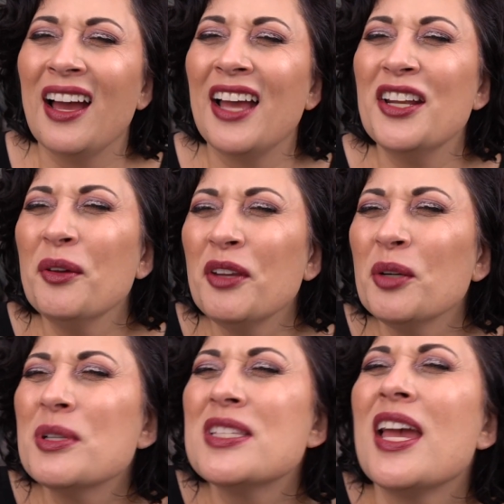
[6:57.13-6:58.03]
I know there
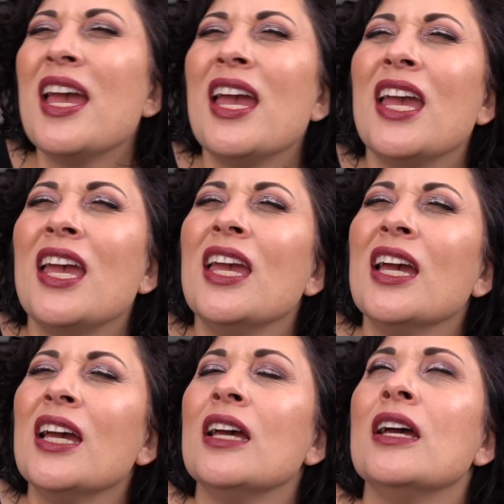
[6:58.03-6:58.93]
was a
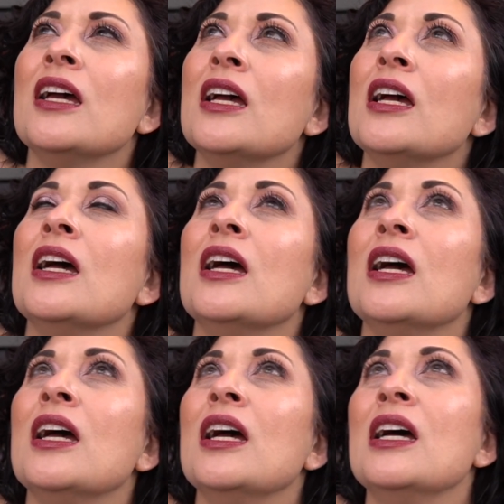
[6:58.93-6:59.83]

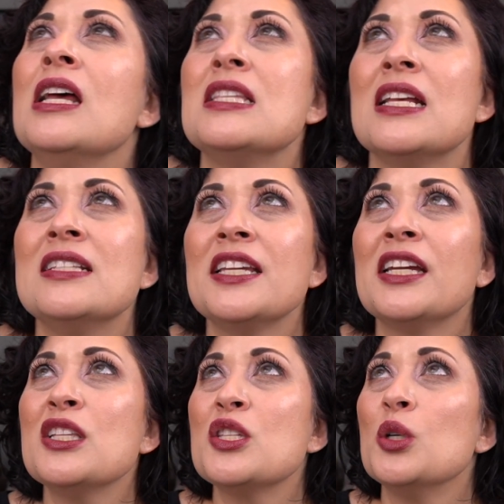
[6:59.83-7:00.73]
Sensey
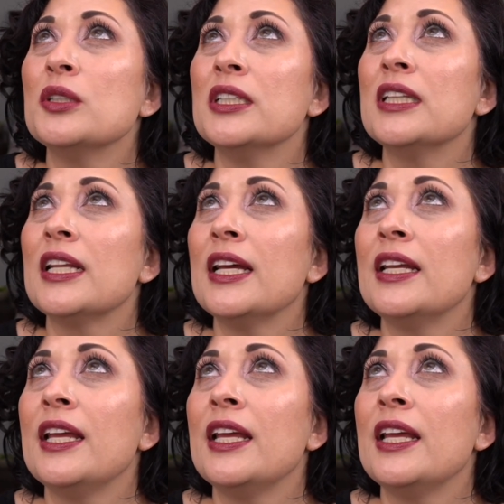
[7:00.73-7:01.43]
consultant that had